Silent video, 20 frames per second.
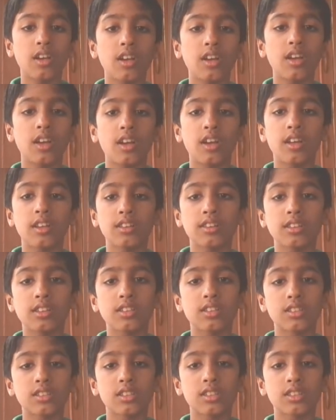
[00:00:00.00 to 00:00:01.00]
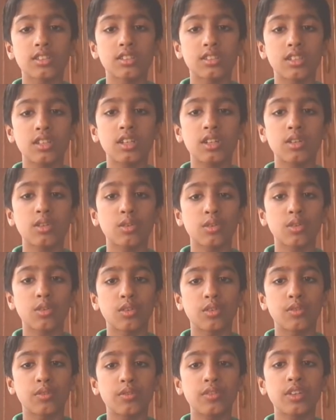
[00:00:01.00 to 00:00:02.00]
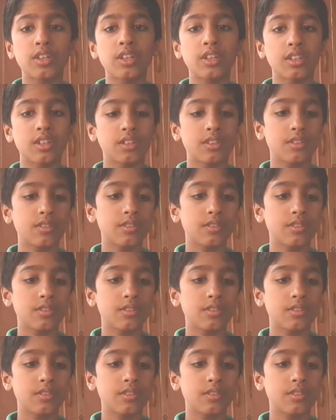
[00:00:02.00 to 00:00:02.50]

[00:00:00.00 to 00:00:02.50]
and this is the dolphin.